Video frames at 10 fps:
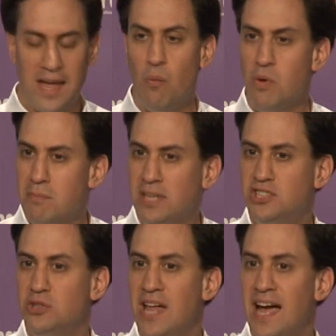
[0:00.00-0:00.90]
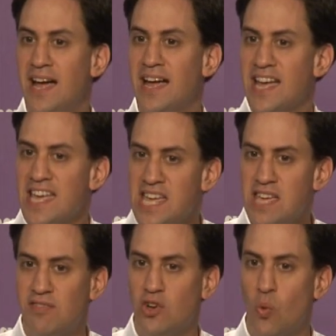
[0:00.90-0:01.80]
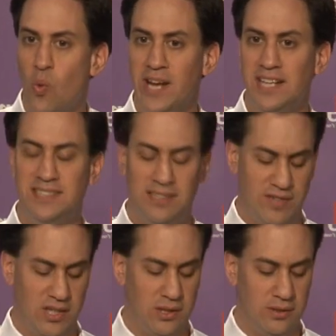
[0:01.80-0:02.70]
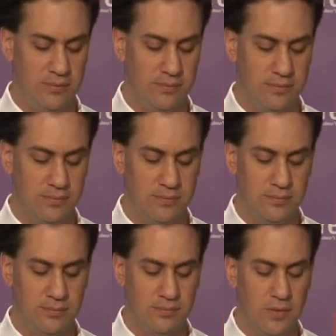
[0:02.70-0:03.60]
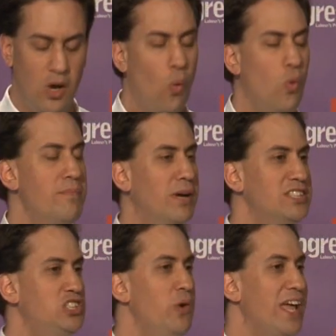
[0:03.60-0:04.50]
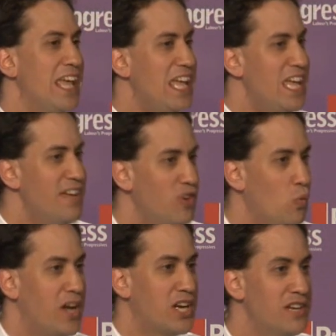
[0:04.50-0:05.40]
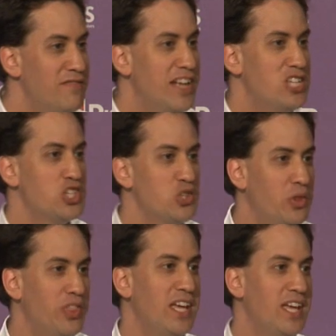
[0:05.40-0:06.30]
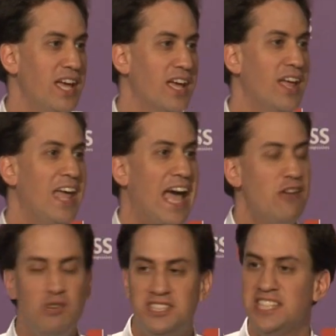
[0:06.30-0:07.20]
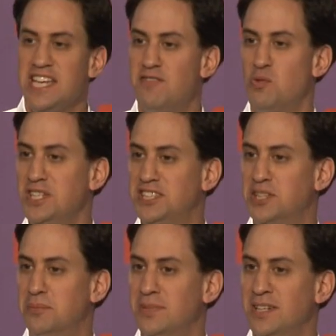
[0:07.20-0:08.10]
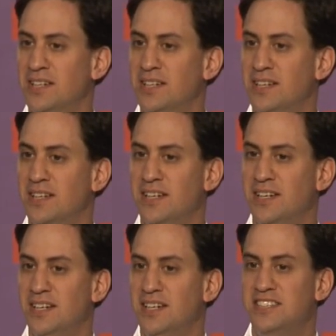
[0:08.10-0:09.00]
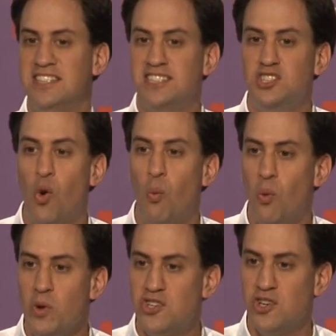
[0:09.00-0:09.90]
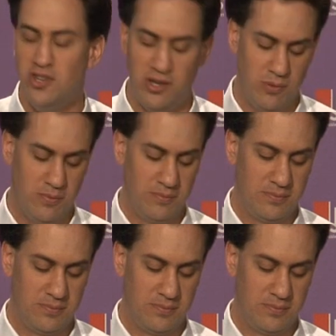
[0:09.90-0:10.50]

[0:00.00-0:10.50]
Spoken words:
And we must do that even when it is difficult. We must do it even when conventional thinking and received wisdom says it's not what we should do.